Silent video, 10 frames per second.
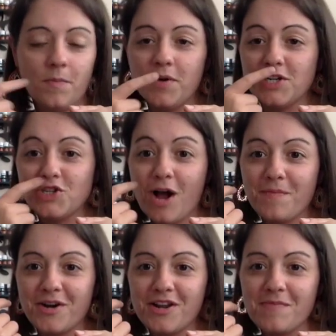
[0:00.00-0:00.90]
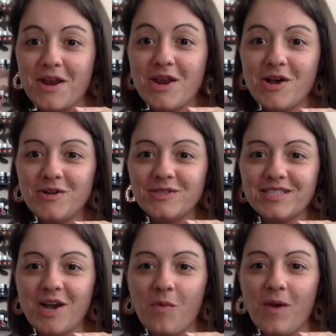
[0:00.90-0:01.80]
put a drop underneath my nose
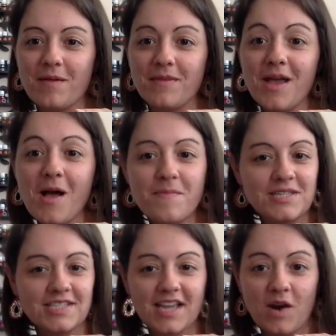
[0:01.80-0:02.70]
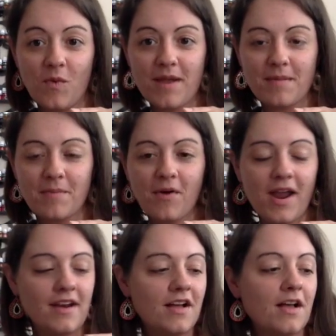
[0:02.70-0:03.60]
to help wake me up and just kind of wake my
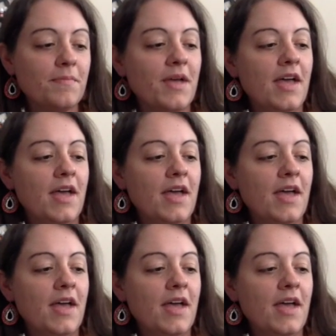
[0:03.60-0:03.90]
brain up.